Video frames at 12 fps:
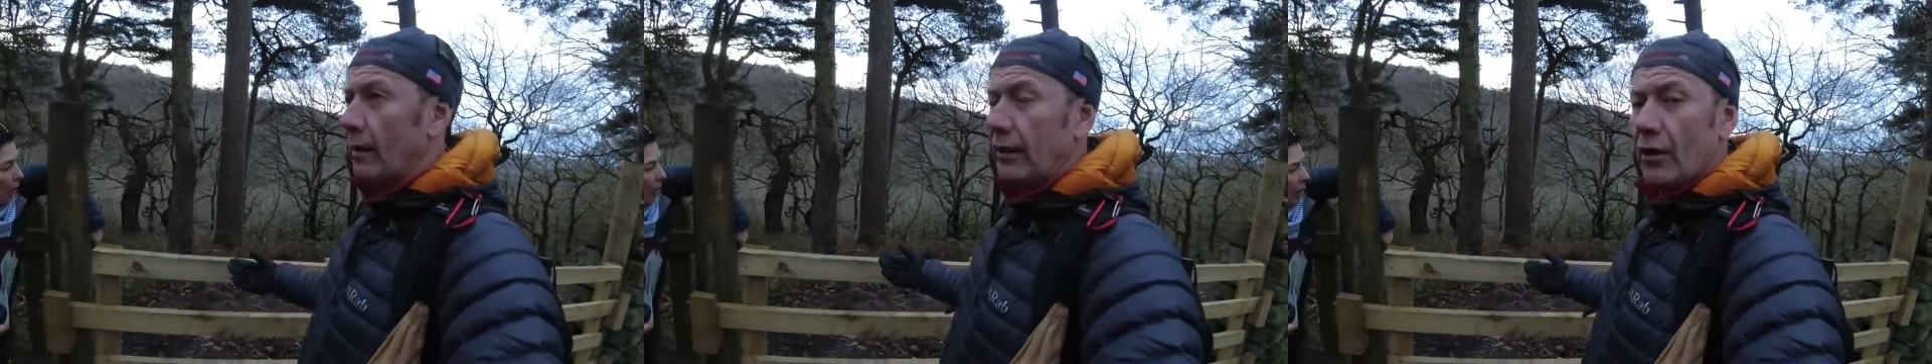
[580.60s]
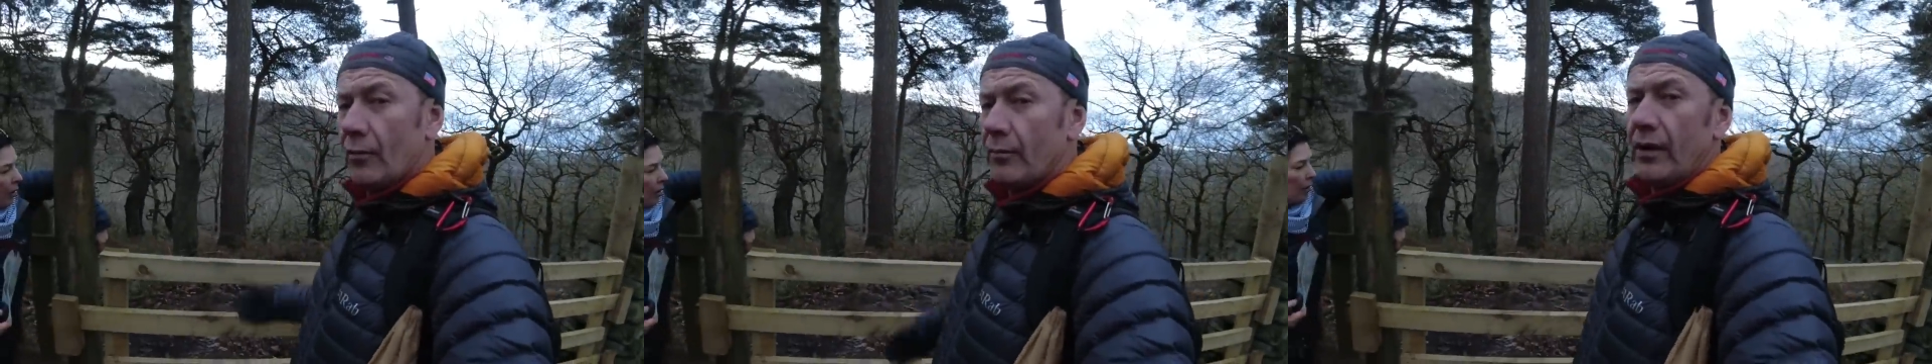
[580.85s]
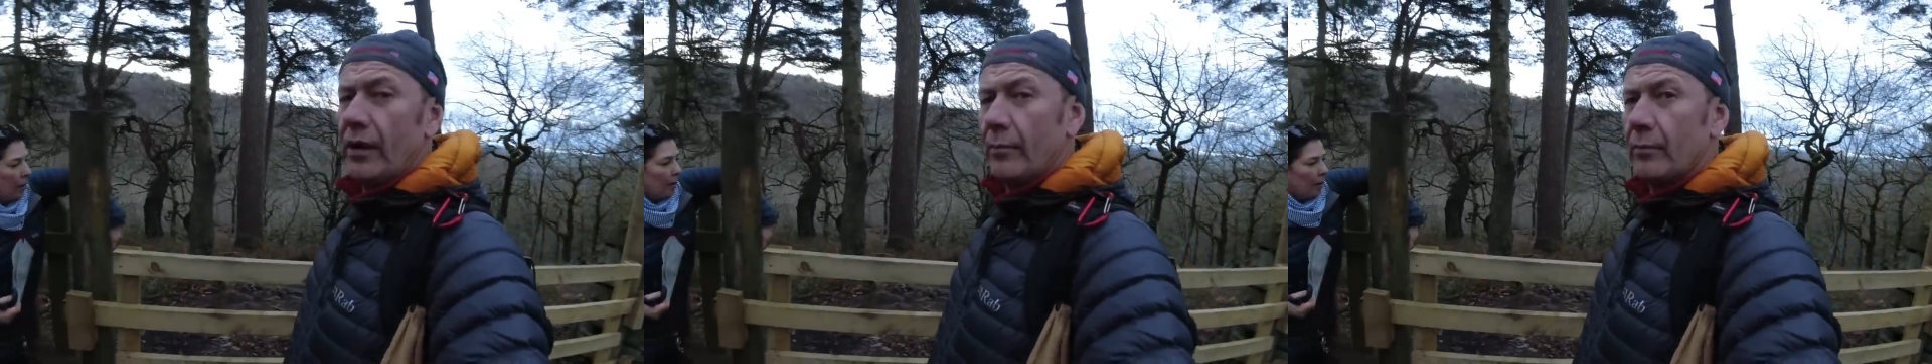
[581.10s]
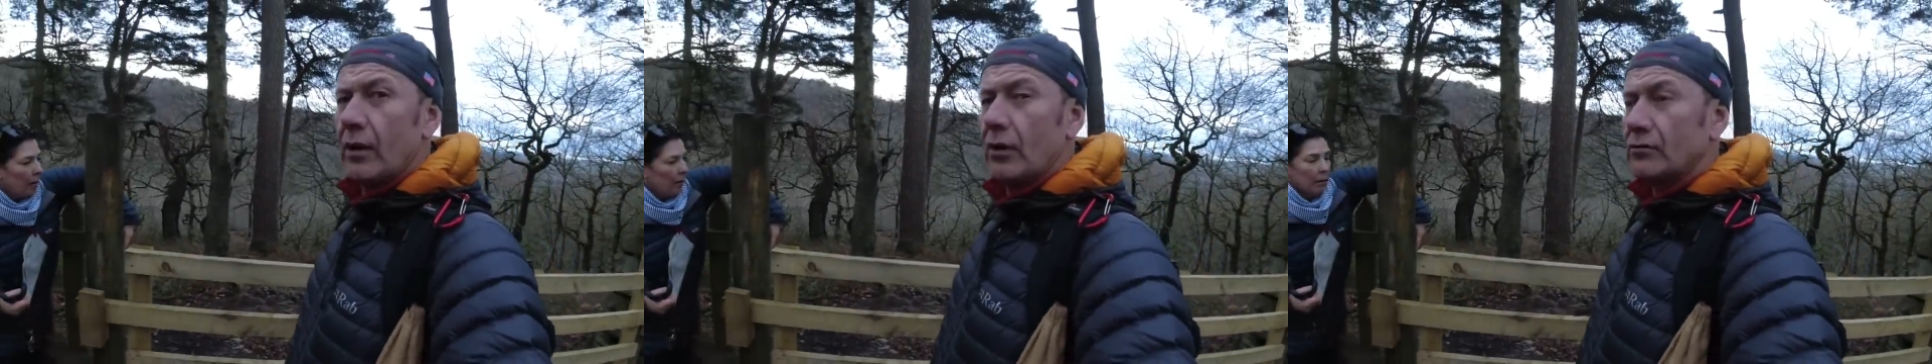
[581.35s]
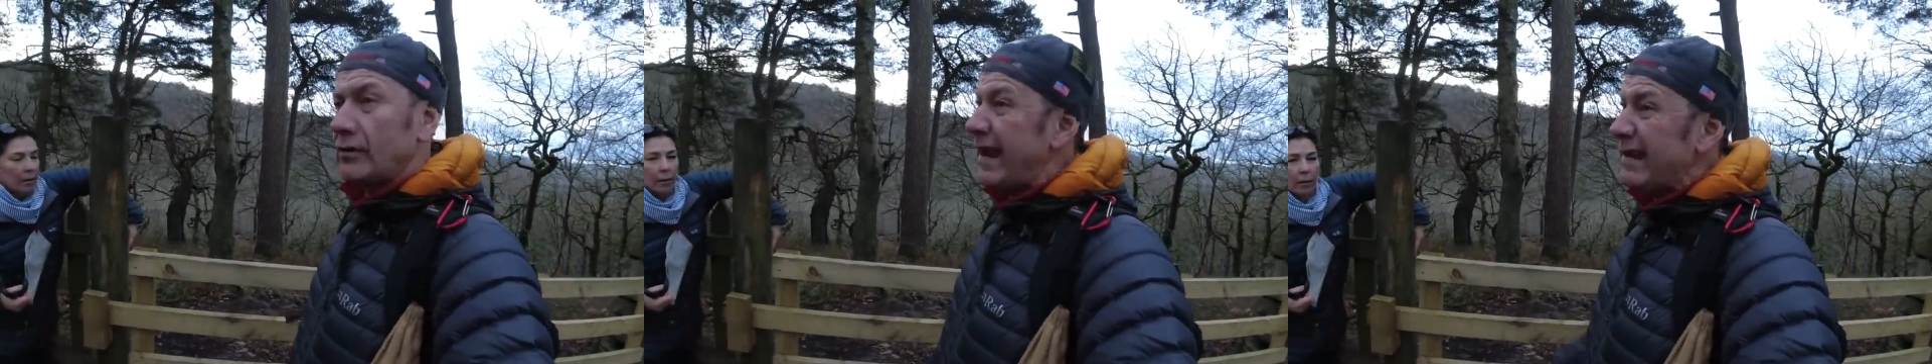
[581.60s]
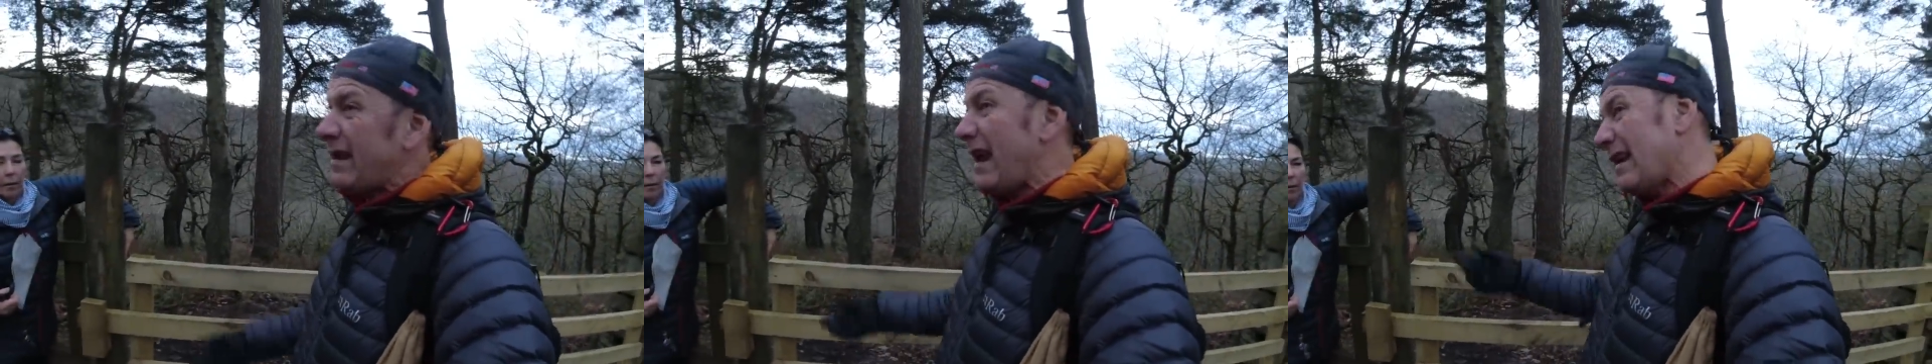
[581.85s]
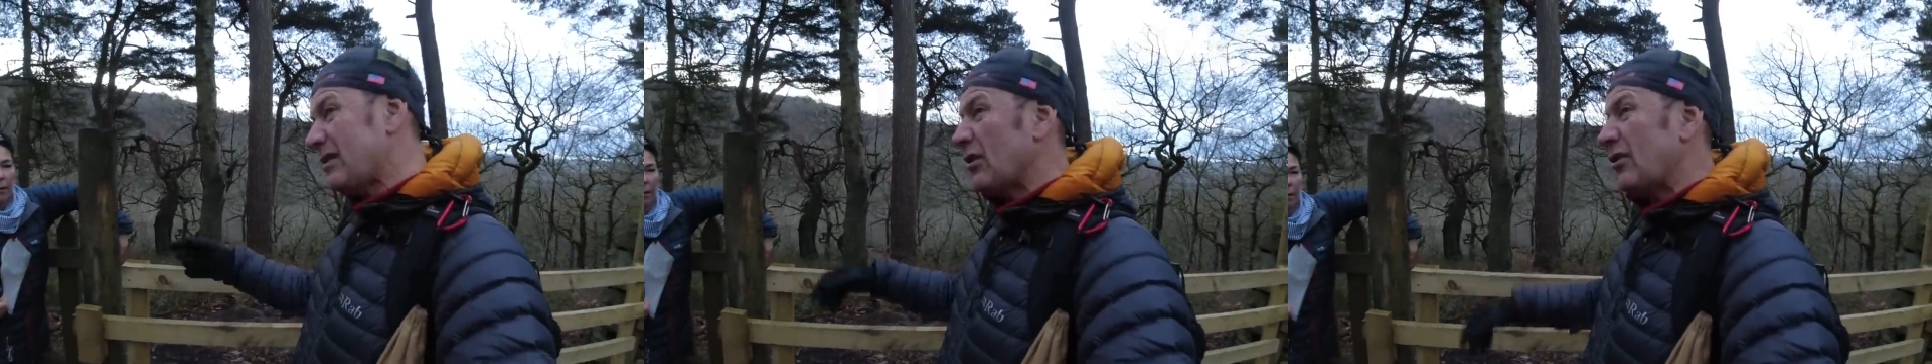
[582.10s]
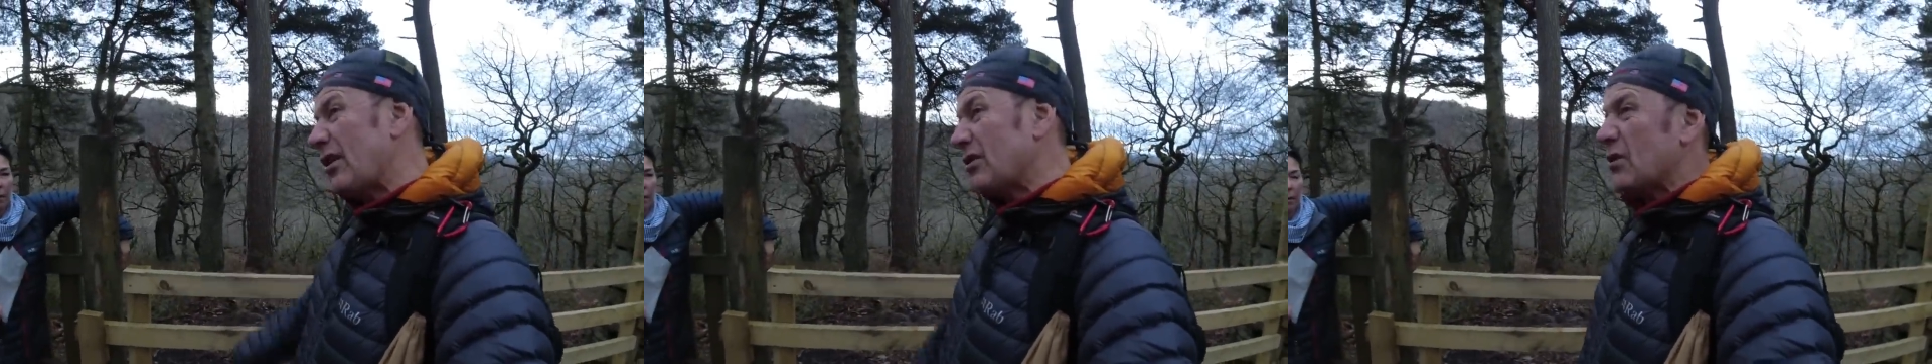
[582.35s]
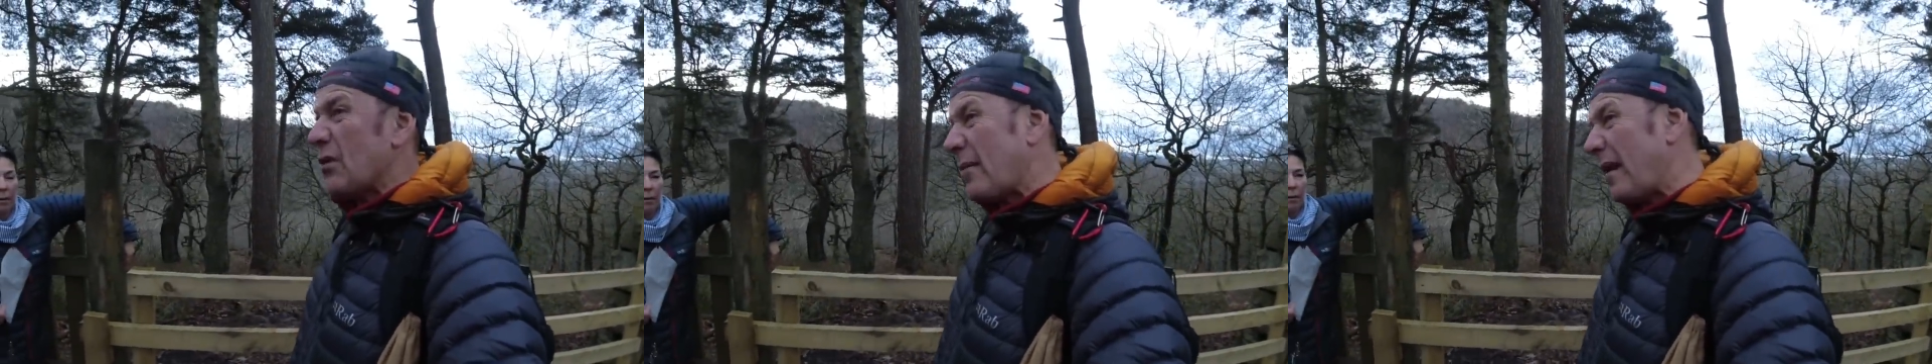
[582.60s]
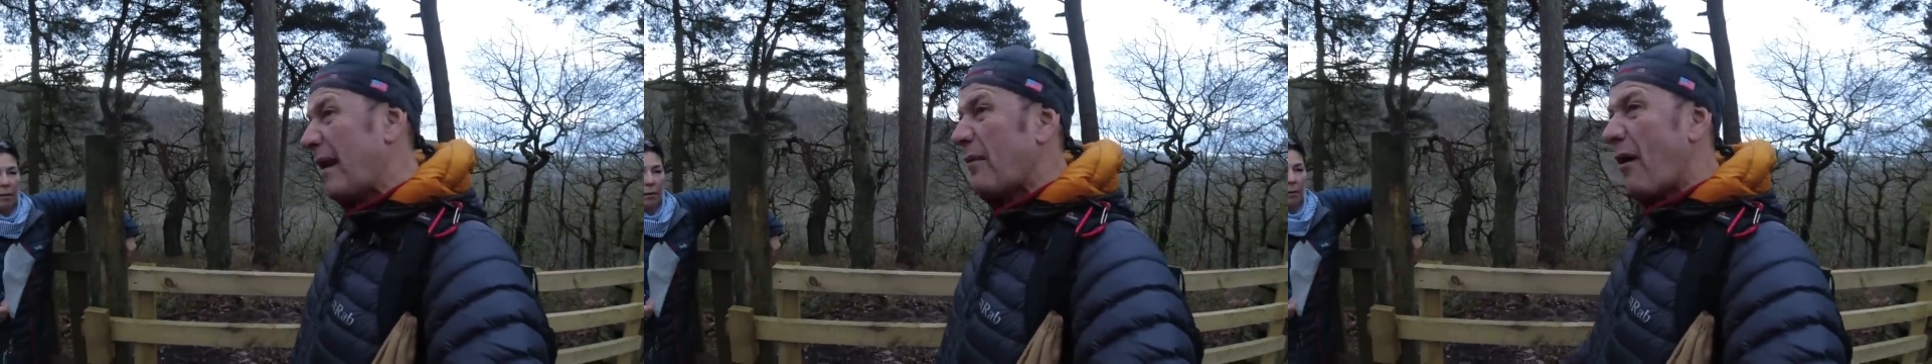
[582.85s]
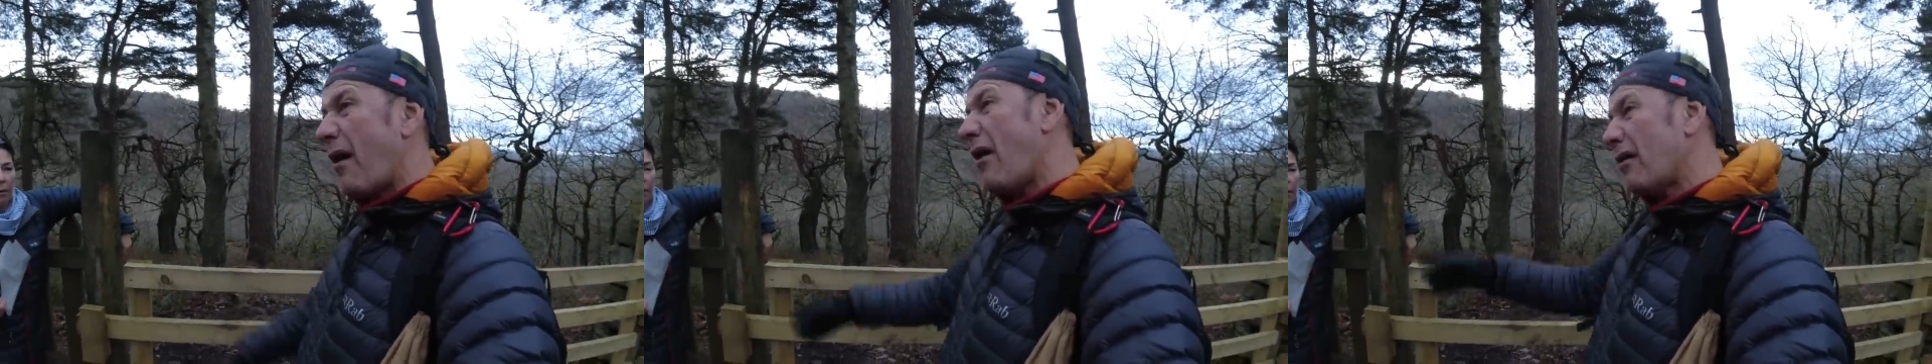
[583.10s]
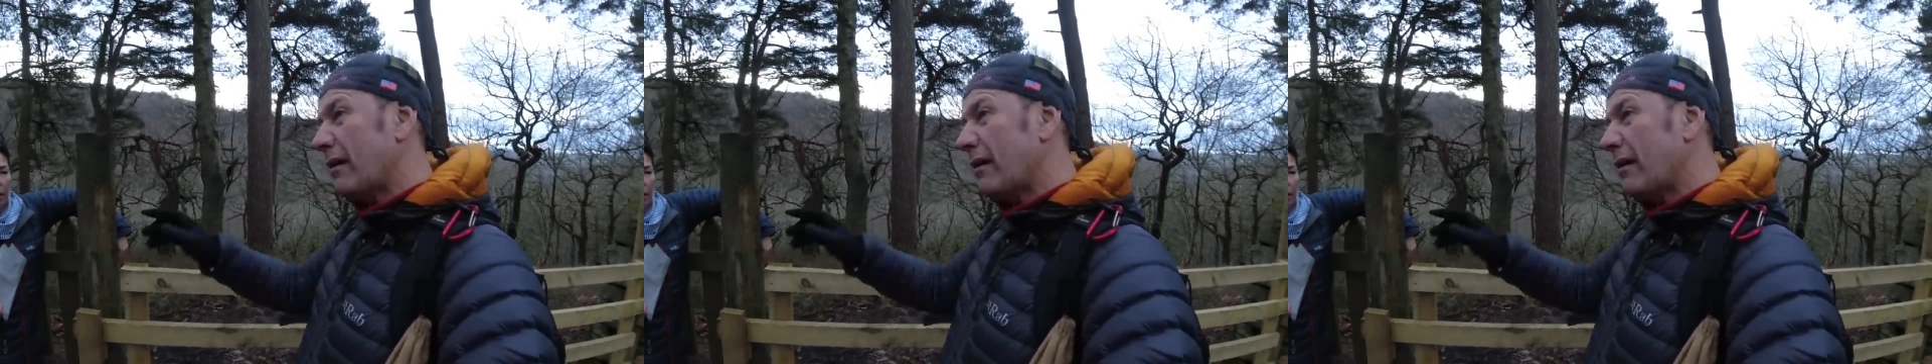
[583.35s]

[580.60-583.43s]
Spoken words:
but I don't bring them because it's only a 2 minute walk.